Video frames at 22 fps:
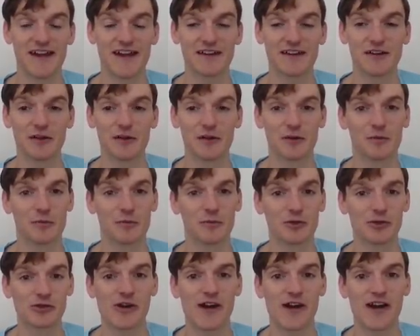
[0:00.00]
I just had a little
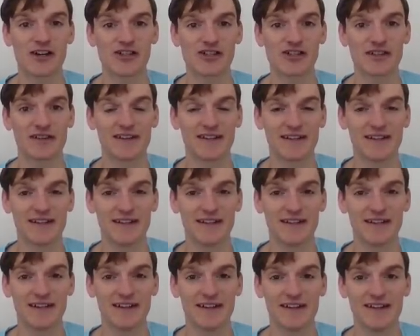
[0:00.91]
more traction than
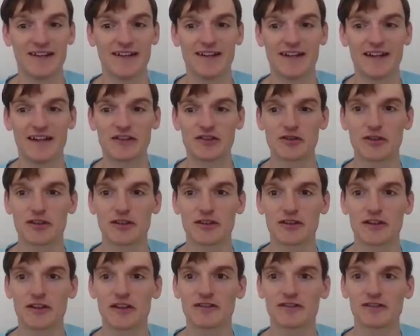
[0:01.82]
he did and took
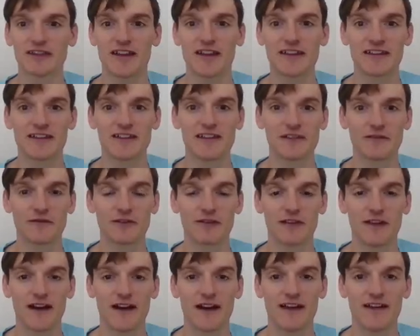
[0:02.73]
a, a slightly
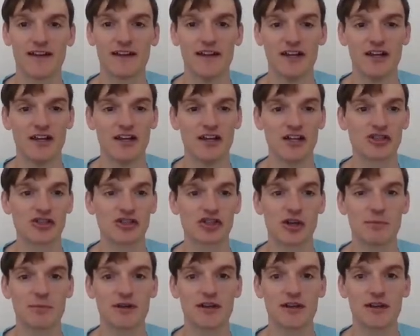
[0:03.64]
different line,
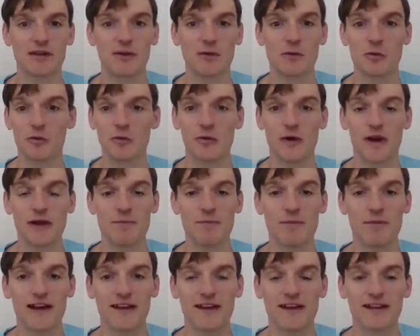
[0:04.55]
jumping
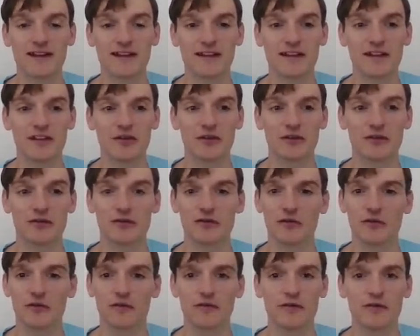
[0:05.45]
right back in here.
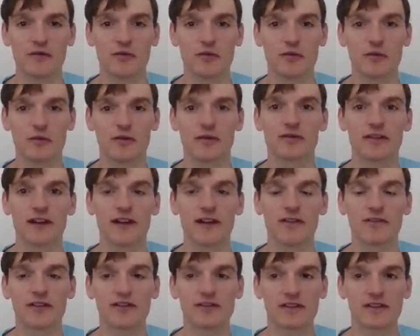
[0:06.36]
There's a few corners
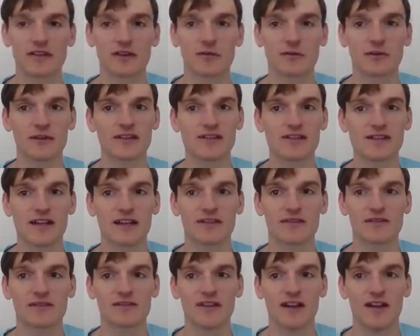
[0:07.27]
left. It's getting really
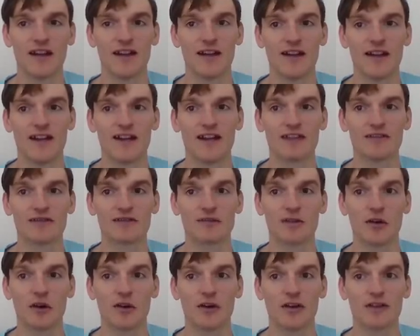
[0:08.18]
tense
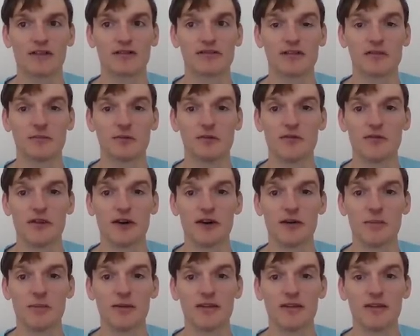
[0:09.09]
it's on us to move
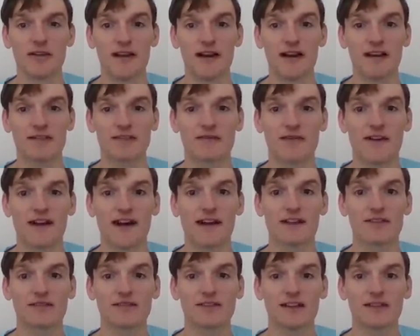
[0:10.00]
up as
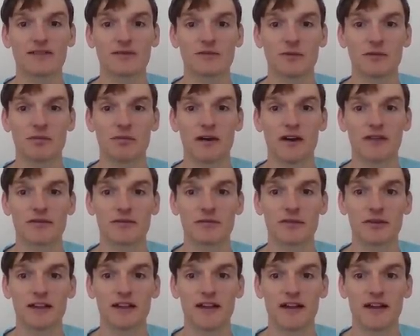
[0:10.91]
fast as we
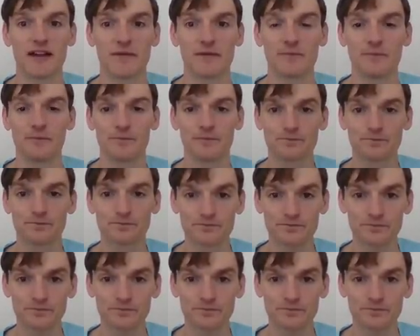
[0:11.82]
possibly can.